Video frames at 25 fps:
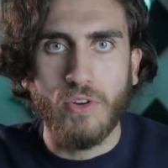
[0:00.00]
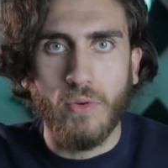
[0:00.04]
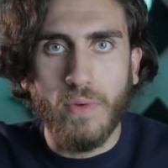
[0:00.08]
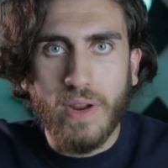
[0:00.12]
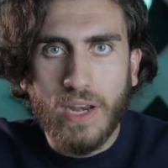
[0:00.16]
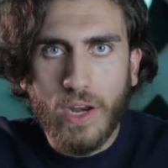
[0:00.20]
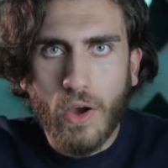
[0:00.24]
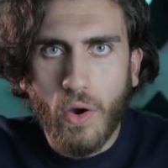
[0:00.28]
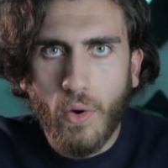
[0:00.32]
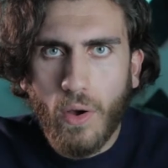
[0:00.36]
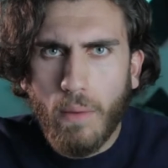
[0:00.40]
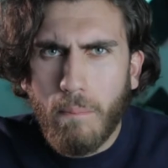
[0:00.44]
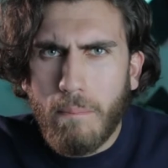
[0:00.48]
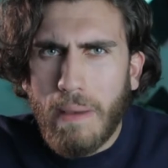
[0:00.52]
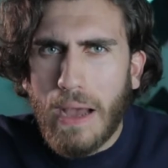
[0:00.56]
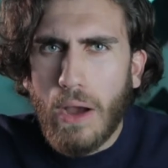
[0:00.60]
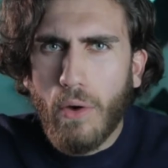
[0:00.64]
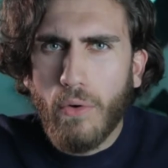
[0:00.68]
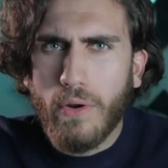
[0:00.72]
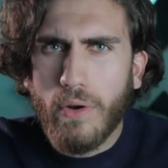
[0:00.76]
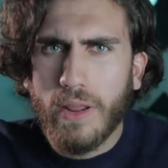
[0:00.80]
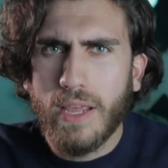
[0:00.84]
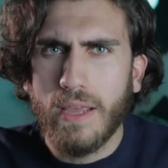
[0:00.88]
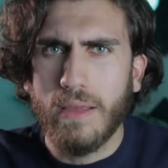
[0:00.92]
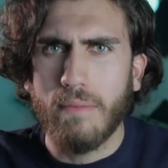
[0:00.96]
Do we know
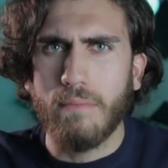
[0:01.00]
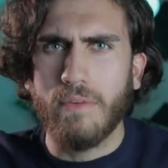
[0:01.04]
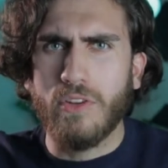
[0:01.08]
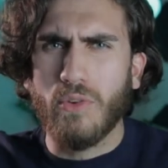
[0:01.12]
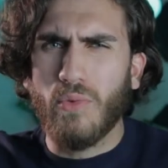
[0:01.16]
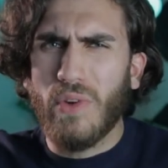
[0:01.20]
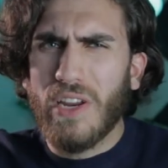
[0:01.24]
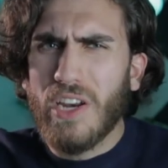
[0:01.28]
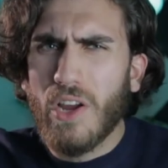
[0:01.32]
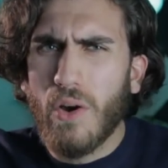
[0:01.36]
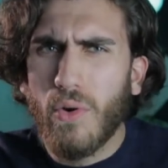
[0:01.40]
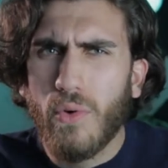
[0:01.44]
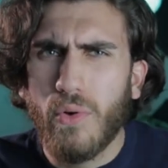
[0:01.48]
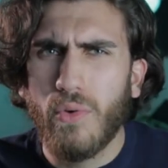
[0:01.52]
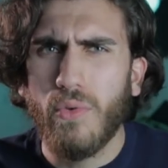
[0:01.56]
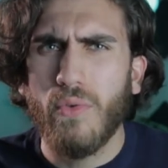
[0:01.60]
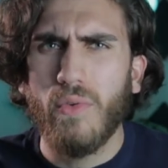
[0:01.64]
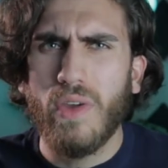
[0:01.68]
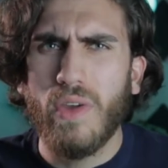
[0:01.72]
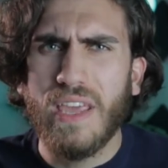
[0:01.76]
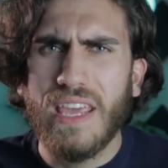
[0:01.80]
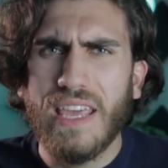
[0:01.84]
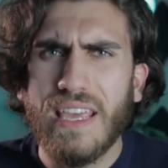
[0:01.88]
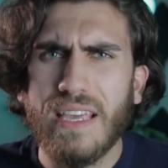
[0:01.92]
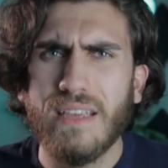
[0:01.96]
about him? Do we know
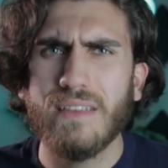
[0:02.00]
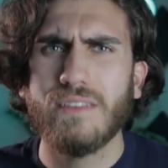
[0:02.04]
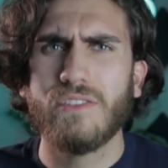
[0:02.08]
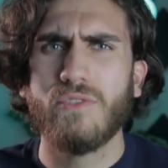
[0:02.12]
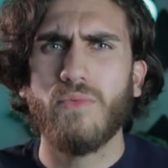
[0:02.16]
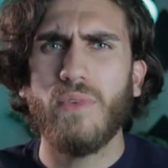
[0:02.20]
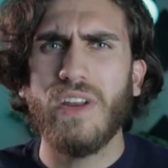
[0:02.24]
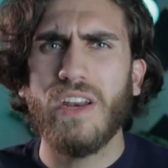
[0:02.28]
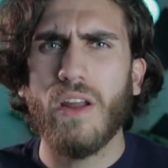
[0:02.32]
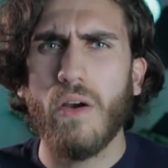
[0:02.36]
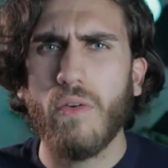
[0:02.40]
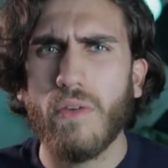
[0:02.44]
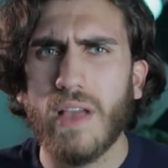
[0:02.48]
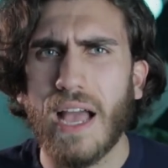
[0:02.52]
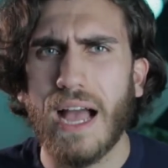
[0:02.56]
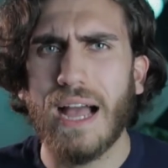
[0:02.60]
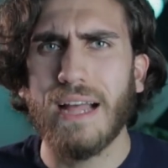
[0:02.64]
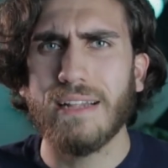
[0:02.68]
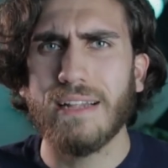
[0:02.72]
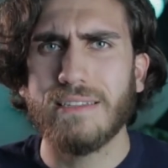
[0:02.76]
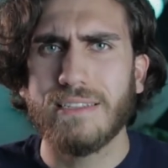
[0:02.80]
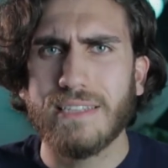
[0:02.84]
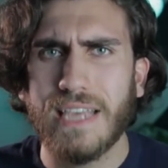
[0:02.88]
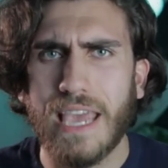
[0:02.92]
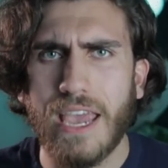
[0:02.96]
who he is? Do we know
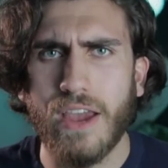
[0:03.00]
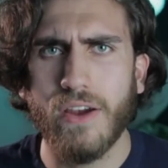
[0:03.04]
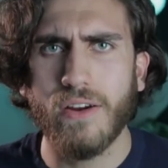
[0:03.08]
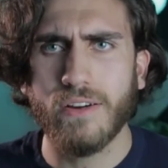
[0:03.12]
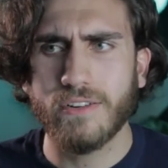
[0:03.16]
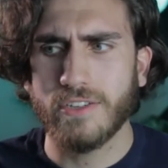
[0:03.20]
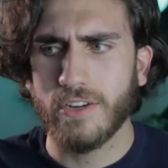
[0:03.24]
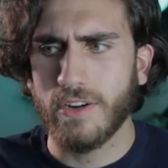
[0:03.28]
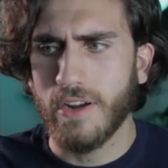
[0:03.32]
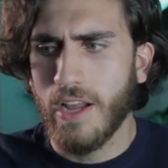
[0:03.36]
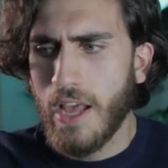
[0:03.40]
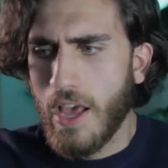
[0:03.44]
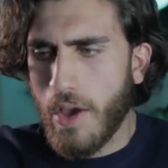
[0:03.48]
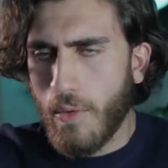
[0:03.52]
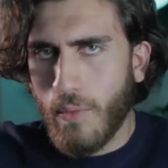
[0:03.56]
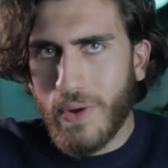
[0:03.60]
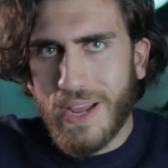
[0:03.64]
God's character?